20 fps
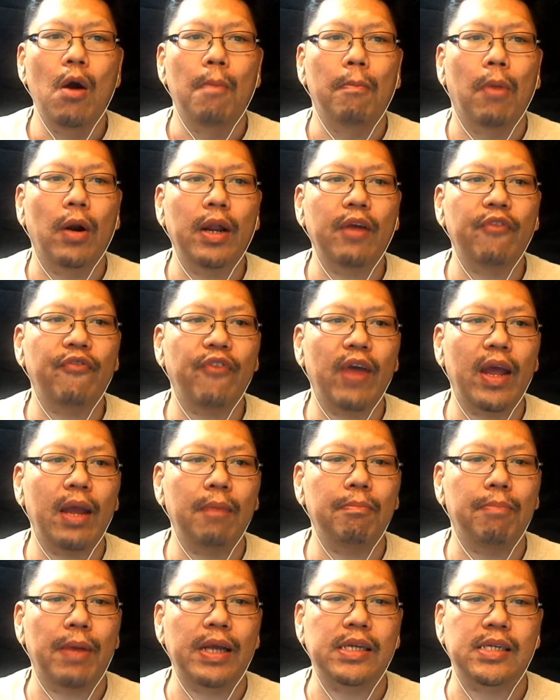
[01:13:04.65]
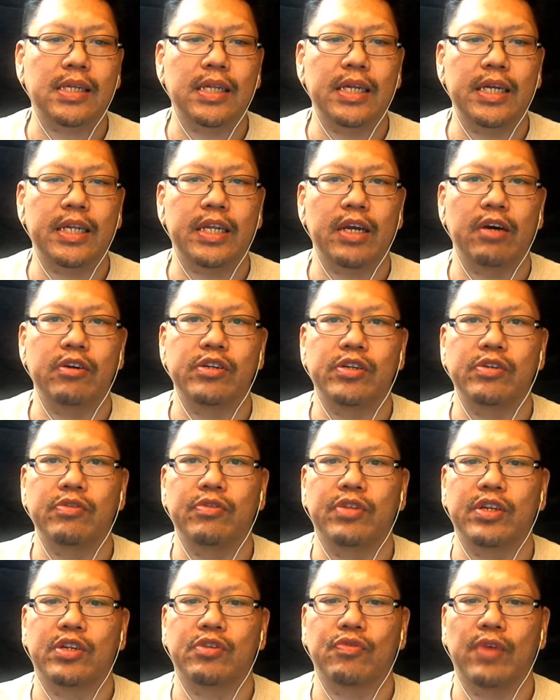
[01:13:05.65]
Morning Fame basically tells you
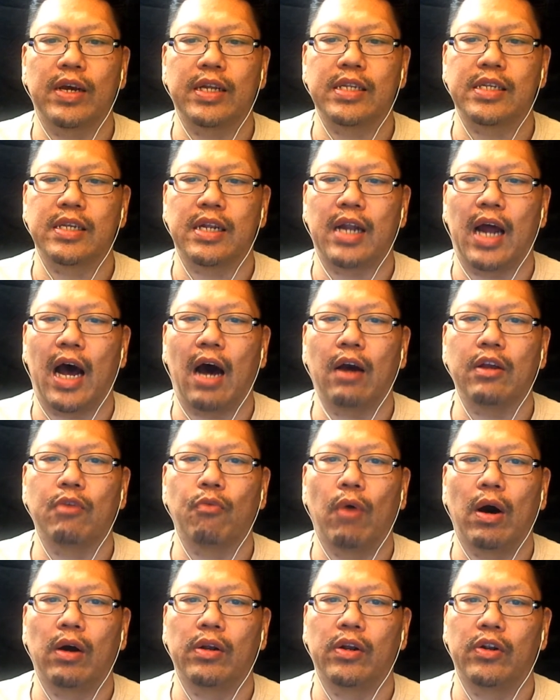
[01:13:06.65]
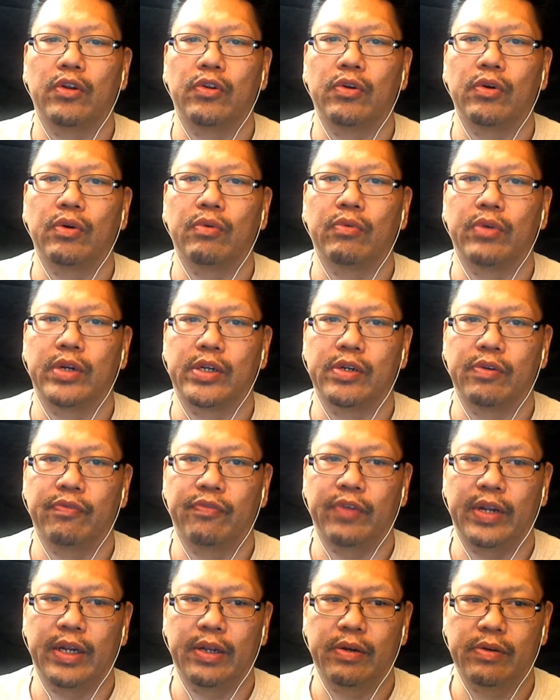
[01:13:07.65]
the trends and how well you're doing with your
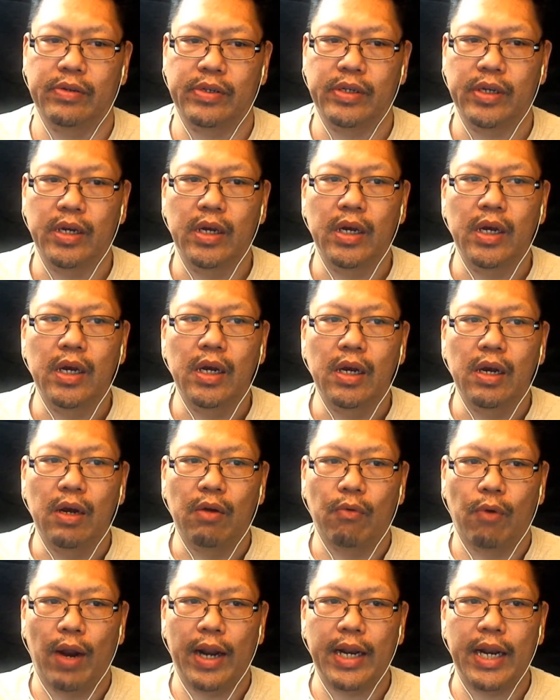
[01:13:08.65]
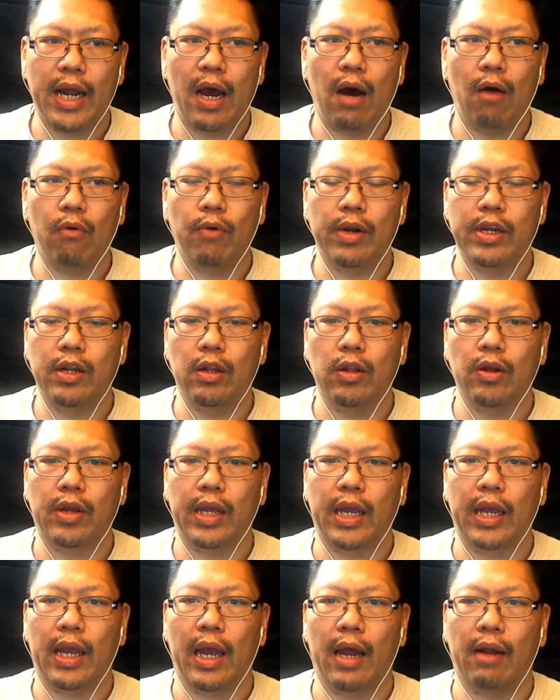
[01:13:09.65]
videos. Right now, what you're
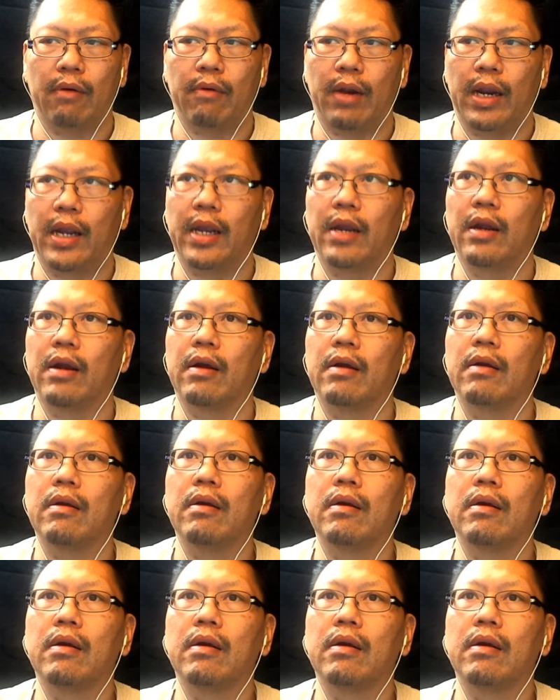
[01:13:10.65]
looking at right here.